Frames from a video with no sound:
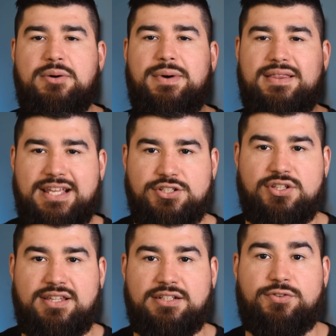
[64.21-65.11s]
But these are
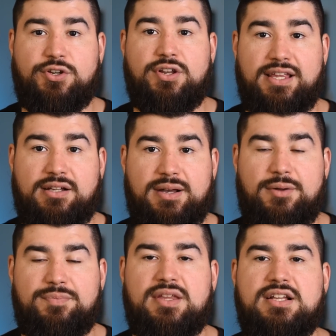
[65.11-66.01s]
the things for you to think
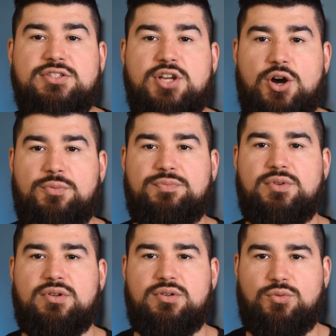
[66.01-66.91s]
about. So
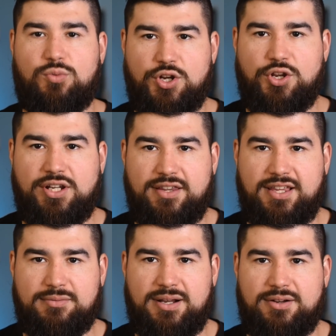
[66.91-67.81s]
what do you need to
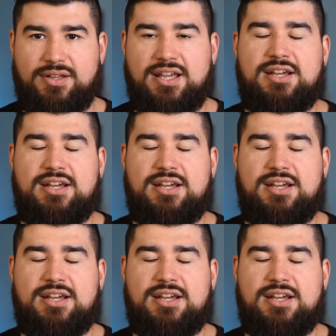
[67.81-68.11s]
think about?